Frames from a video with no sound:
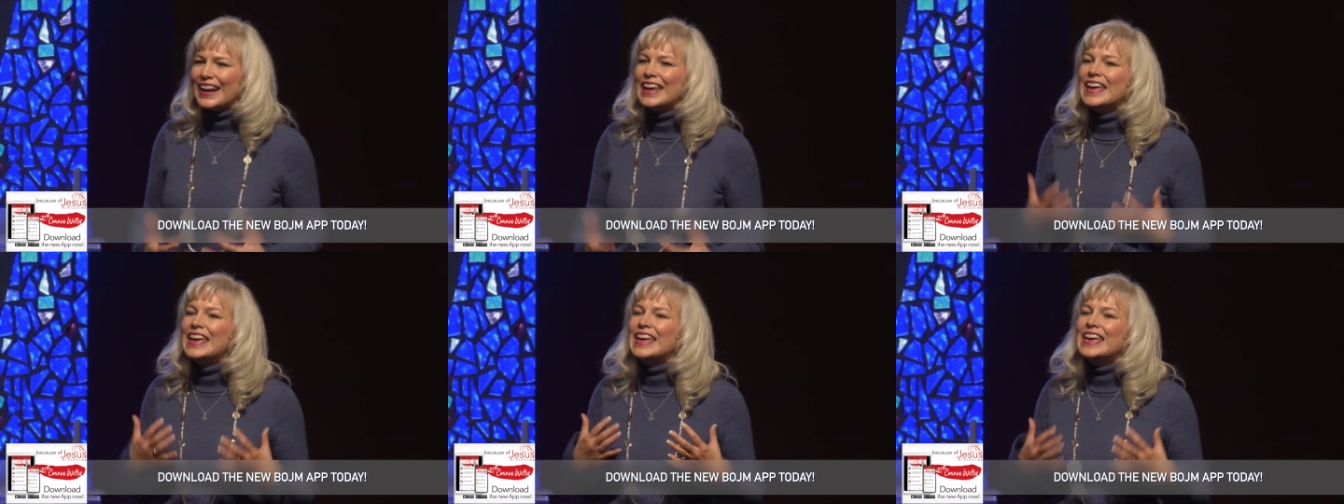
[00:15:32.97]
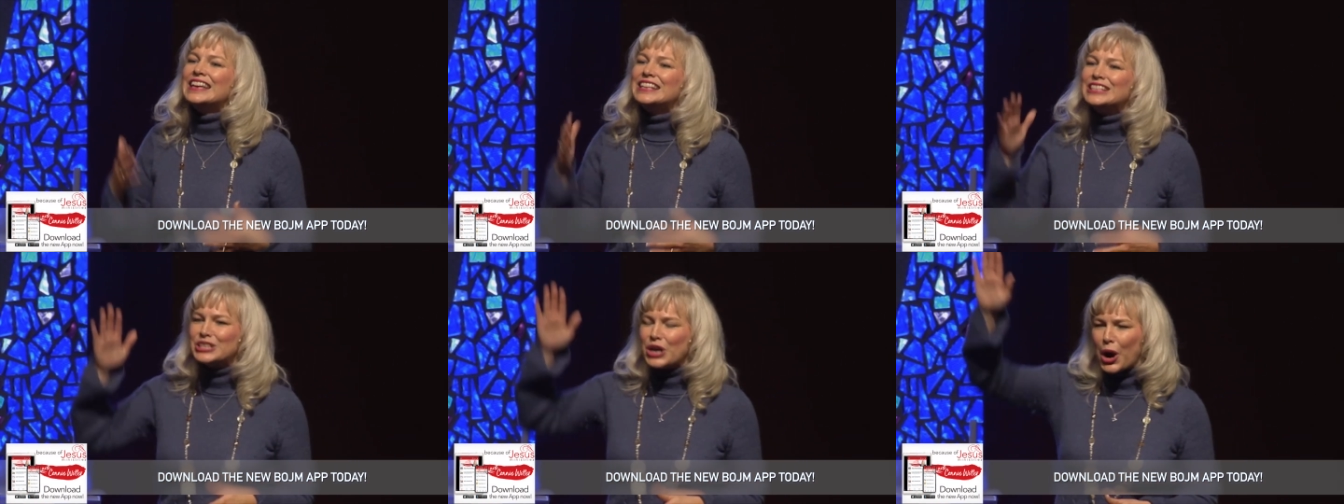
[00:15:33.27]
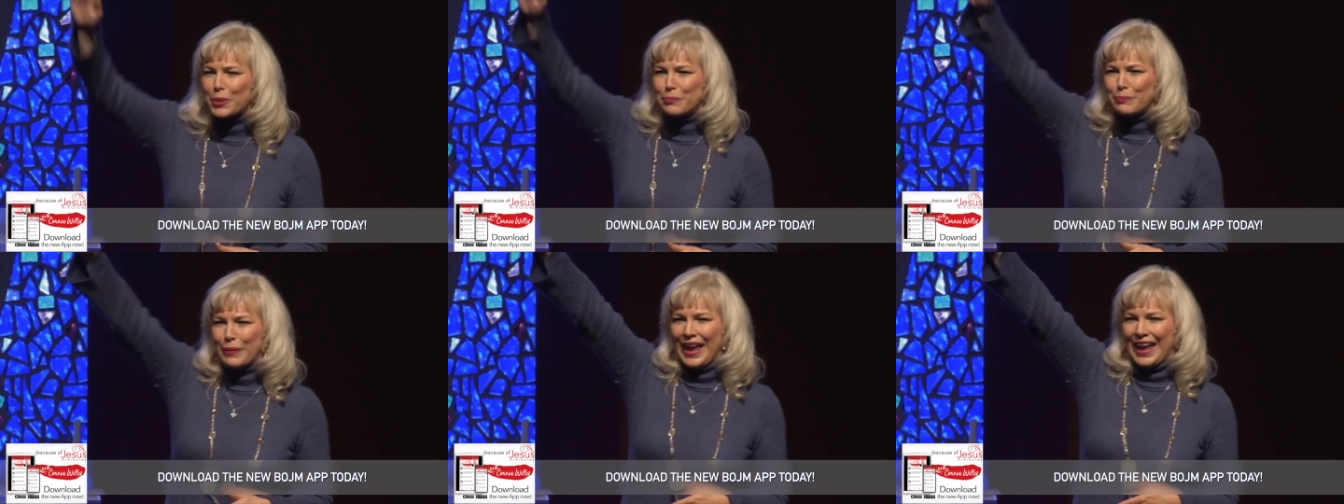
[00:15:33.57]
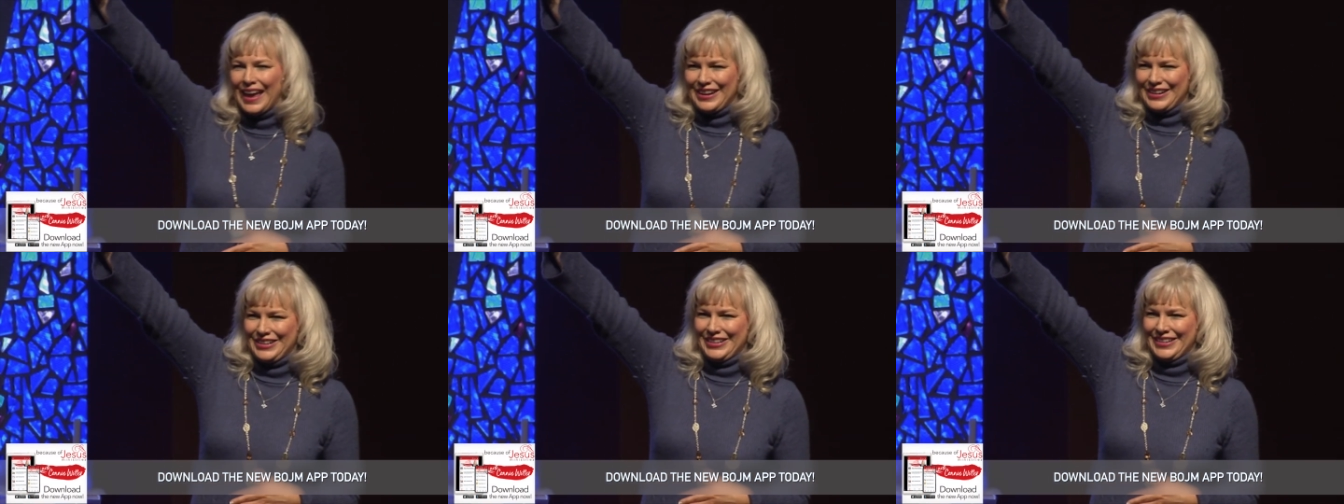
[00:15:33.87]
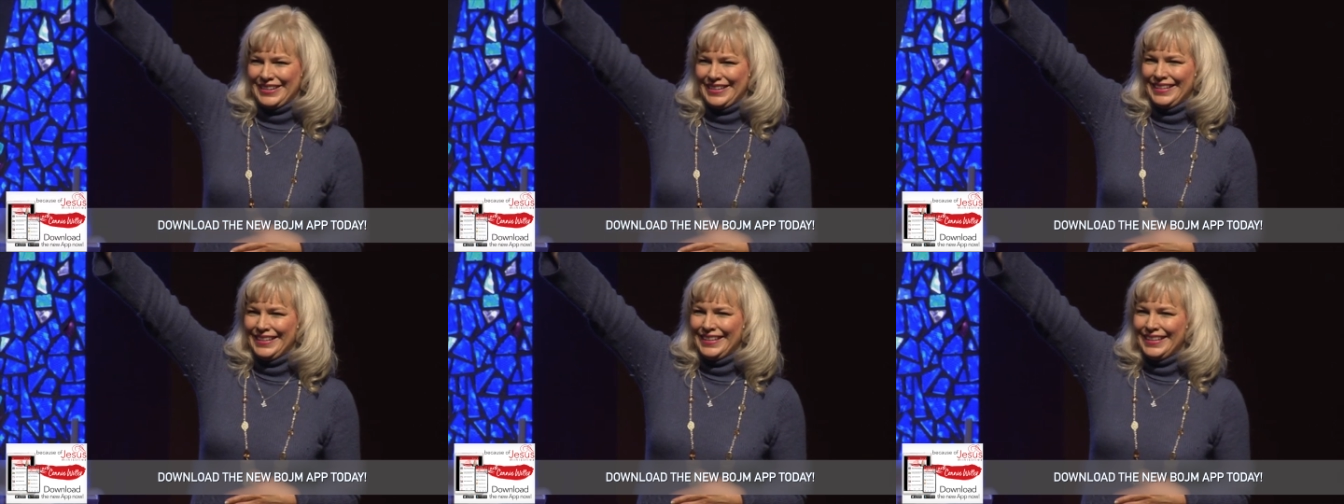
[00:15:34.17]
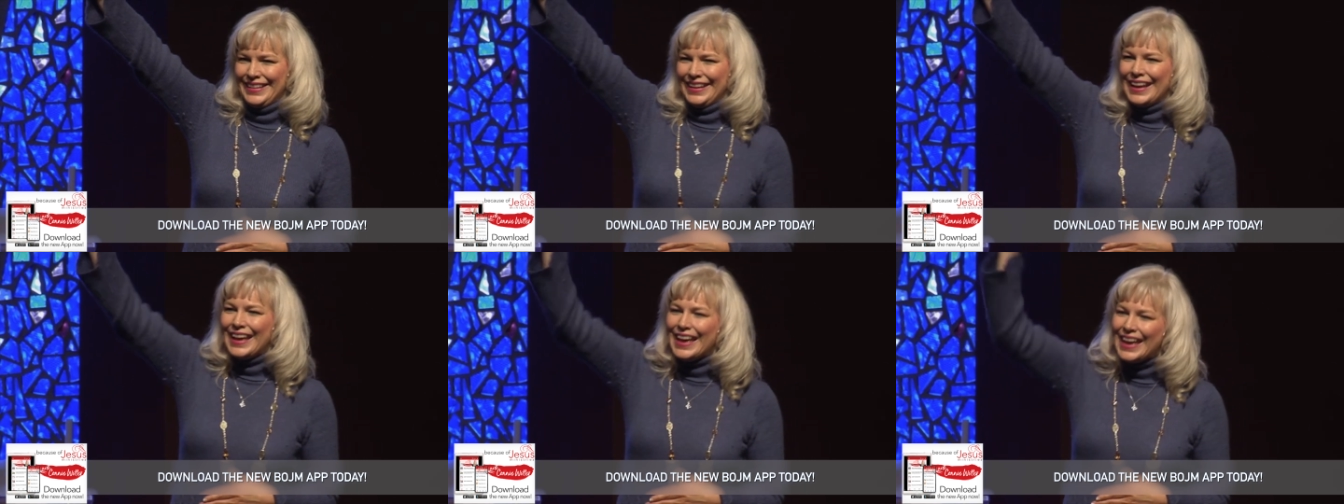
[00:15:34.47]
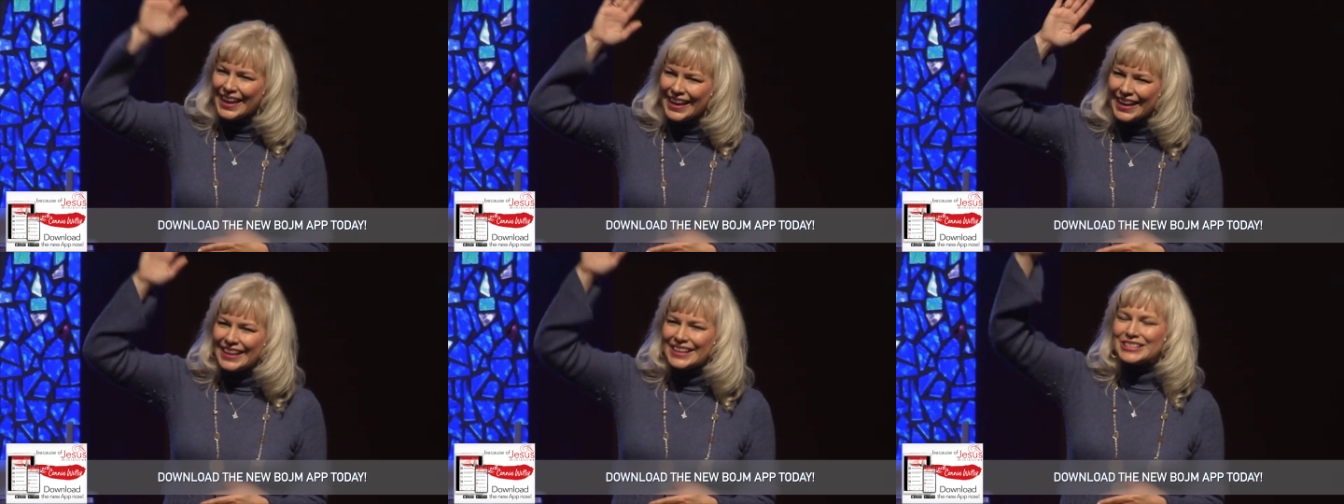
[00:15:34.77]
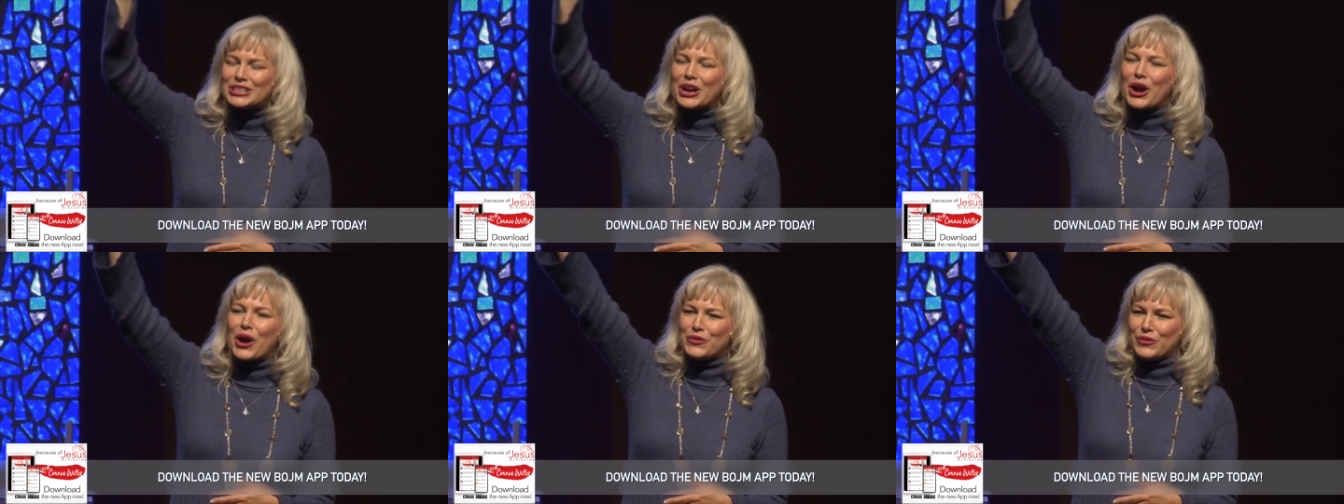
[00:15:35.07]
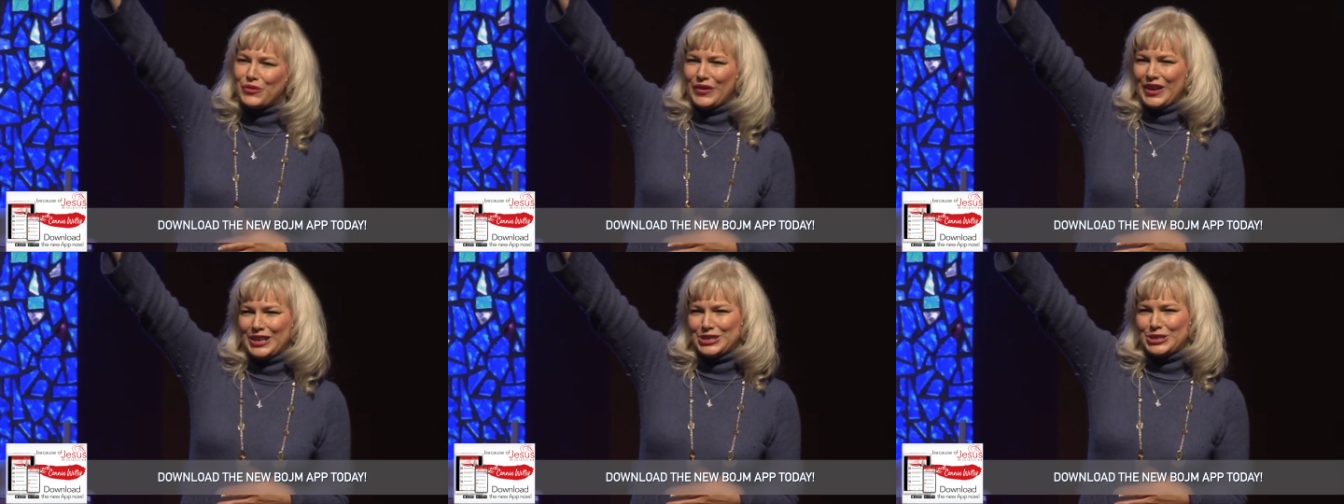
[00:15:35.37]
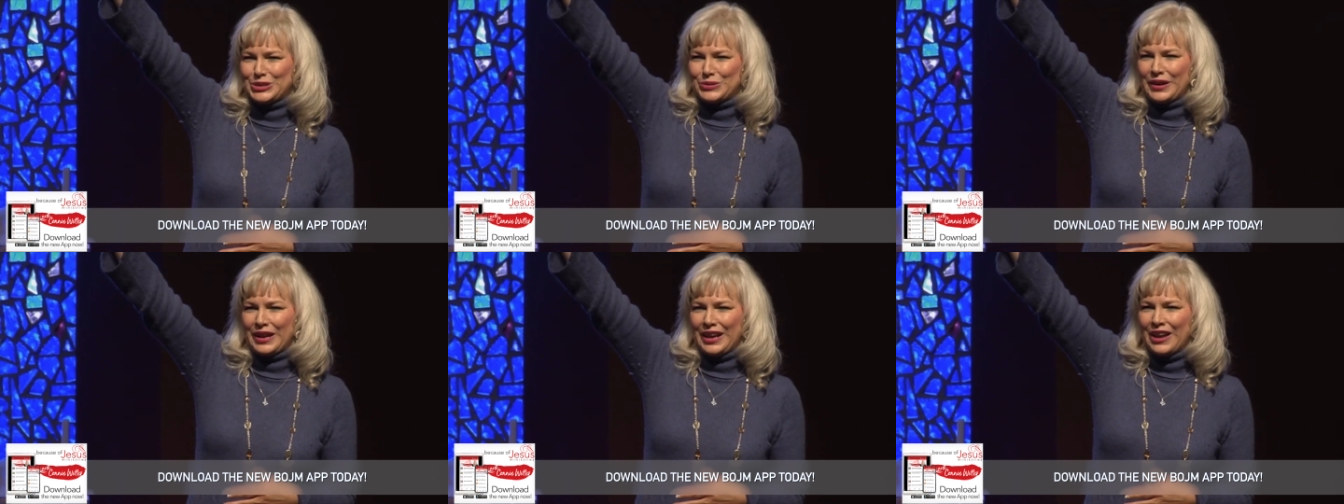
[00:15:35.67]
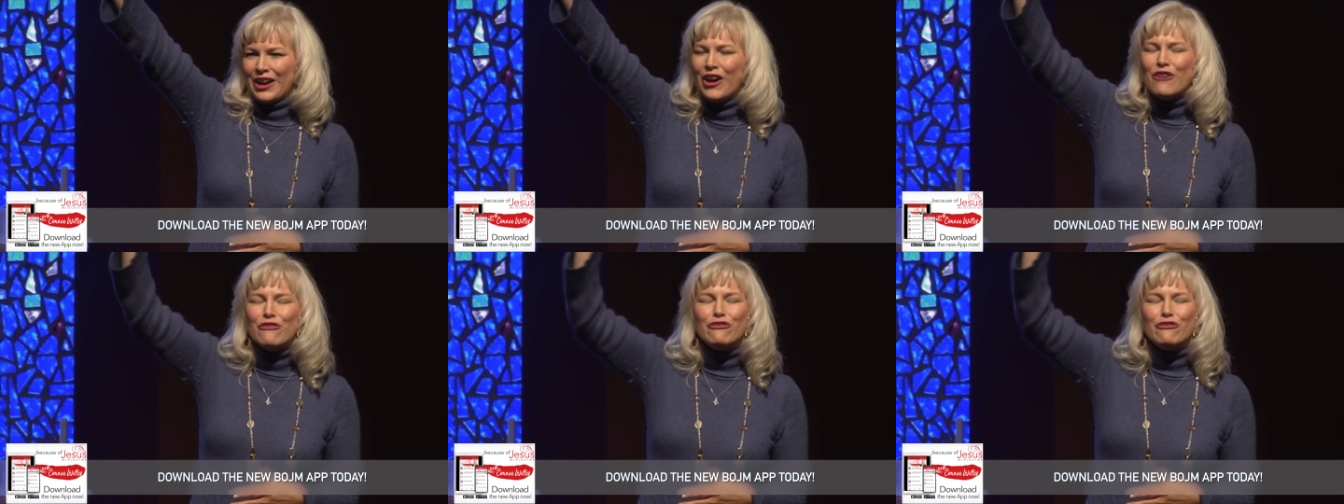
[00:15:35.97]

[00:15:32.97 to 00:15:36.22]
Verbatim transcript: He is our banner. He is our victory.